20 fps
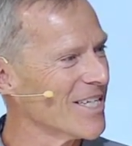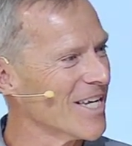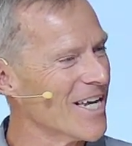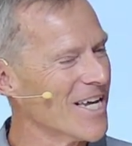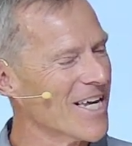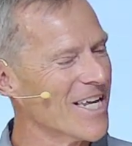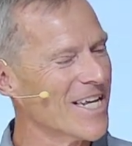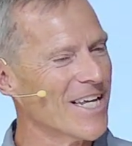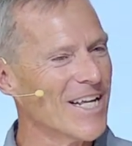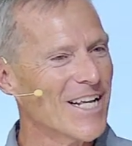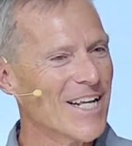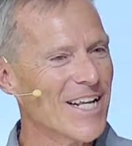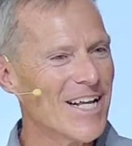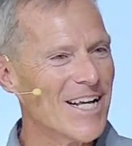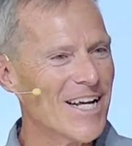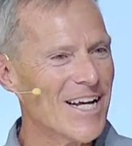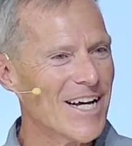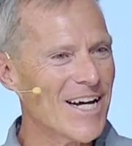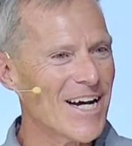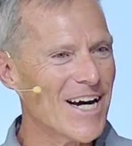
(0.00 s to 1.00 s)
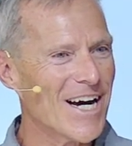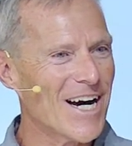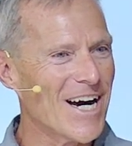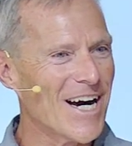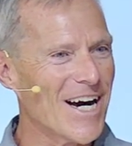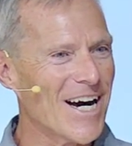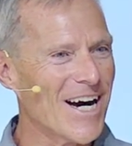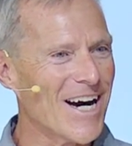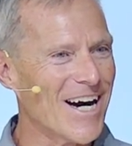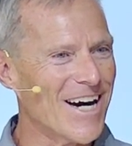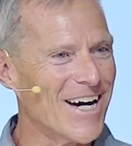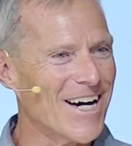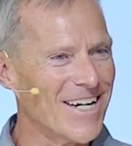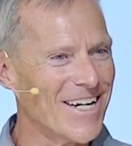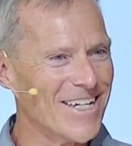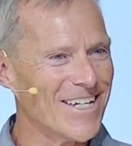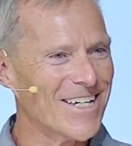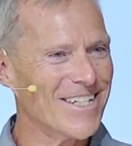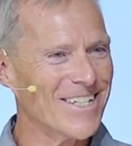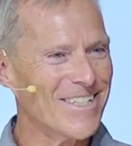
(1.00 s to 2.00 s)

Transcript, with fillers: And uh,